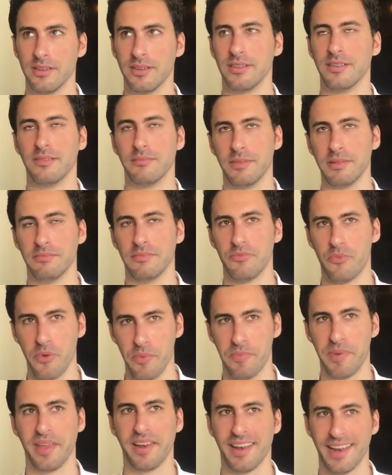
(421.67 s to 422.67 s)
uh,
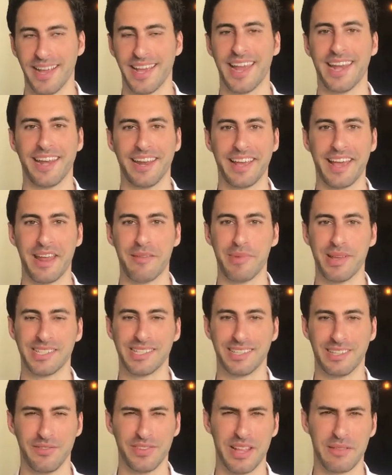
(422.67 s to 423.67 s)
repeating again and again.
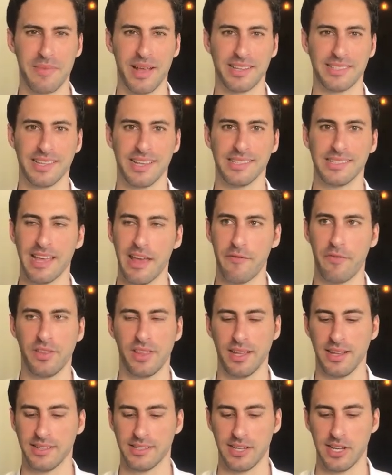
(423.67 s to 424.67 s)
Basically, if that makes sense,
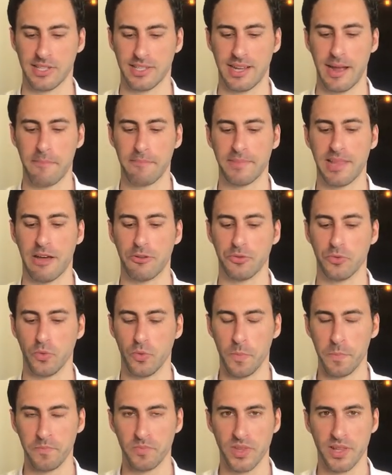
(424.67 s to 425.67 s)
everything is just come down
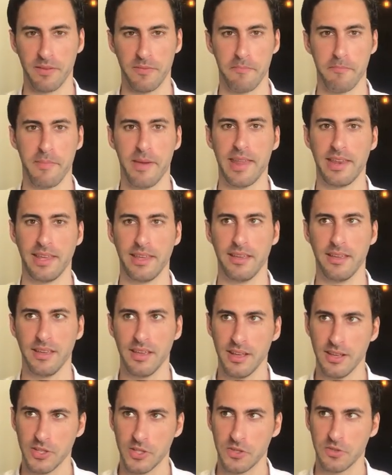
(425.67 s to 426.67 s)
to many
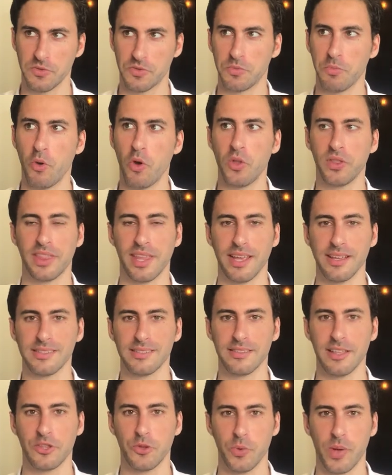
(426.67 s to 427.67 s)
small
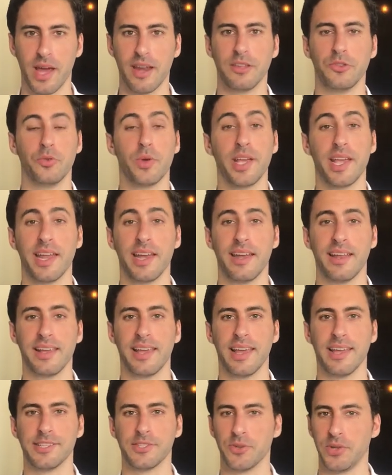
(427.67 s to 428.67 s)
things that you got to do again and
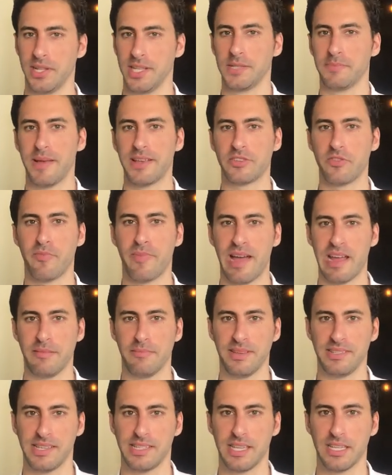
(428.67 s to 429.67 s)
again. So in the space of buying
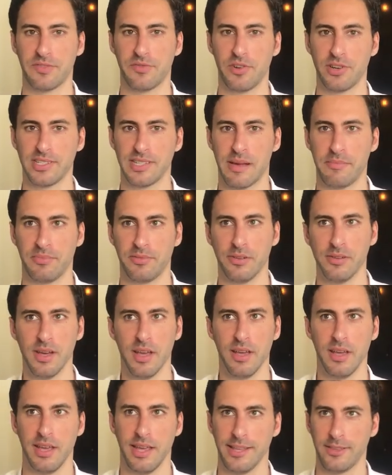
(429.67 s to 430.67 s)
businesses, for example,
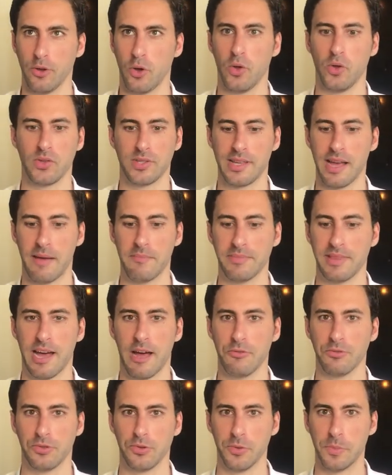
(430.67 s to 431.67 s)
it all comes
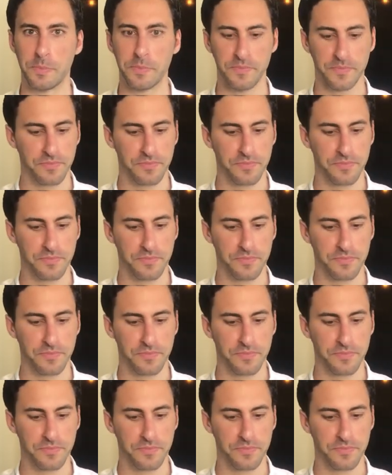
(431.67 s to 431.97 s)
down to